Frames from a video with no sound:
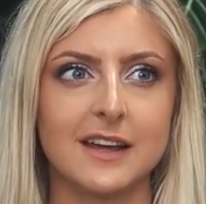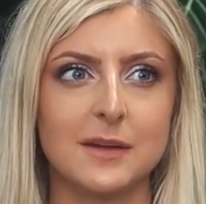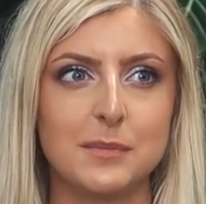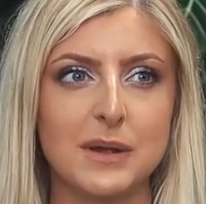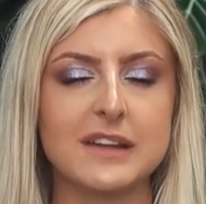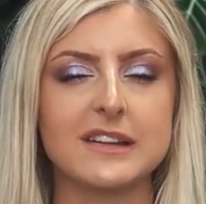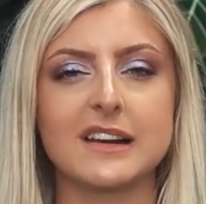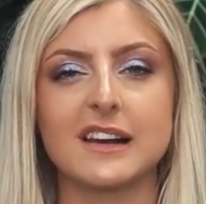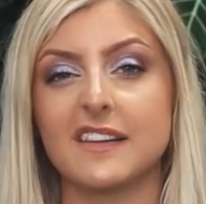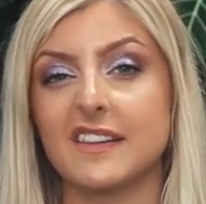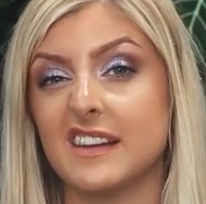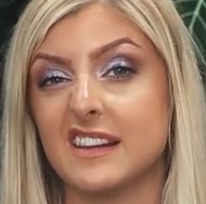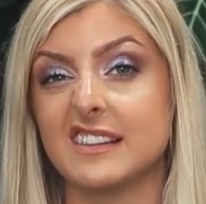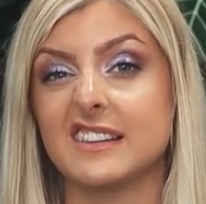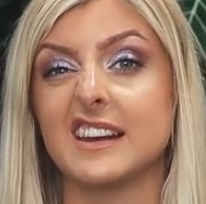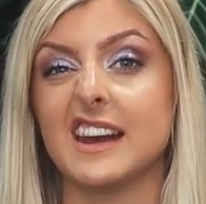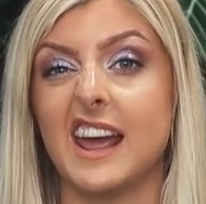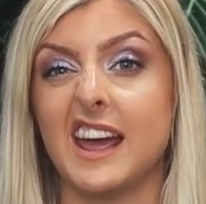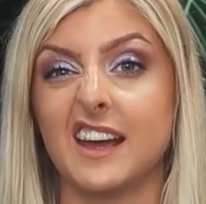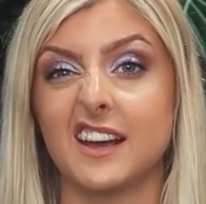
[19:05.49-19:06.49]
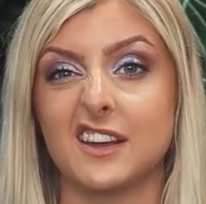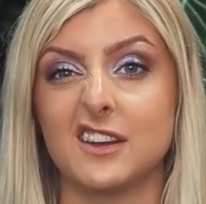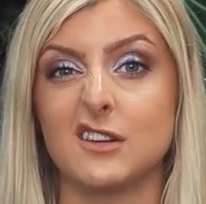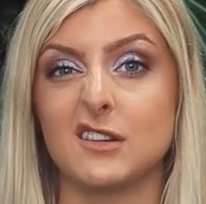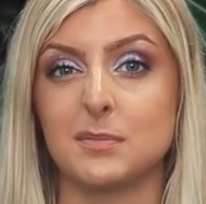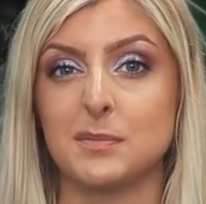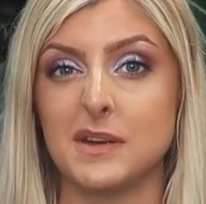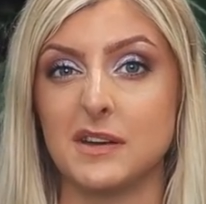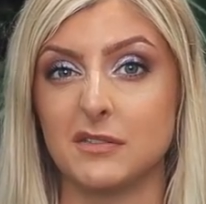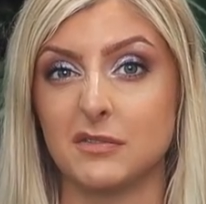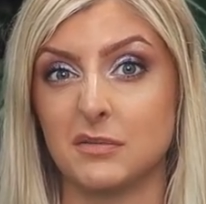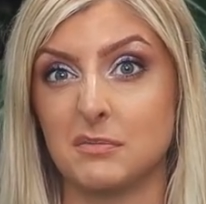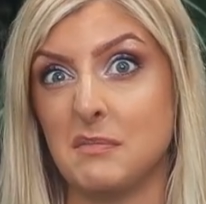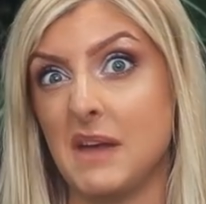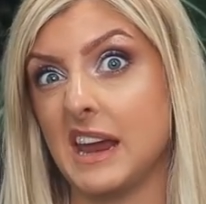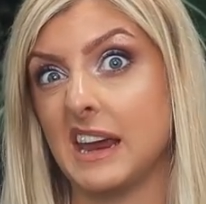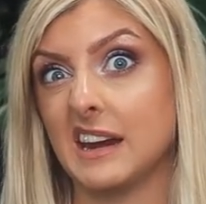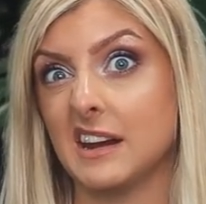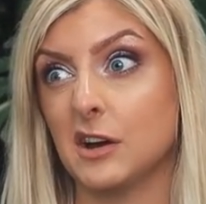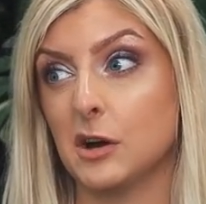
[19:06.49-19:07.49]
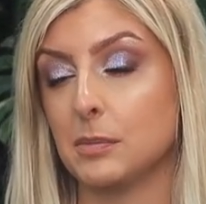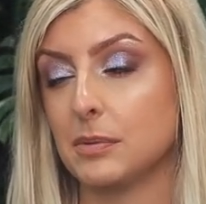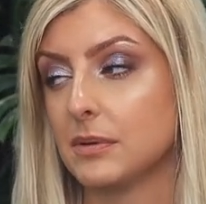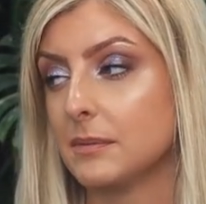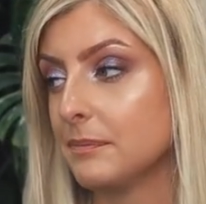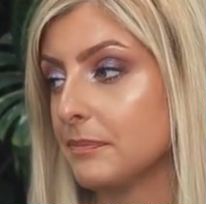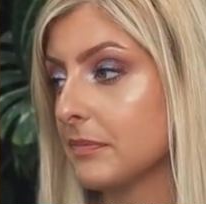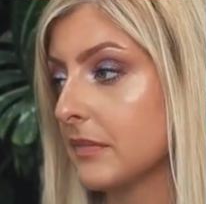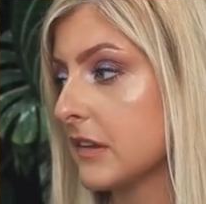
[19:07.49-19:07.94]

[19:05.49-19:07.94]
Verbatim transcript: Basically the internet accused me of making it up.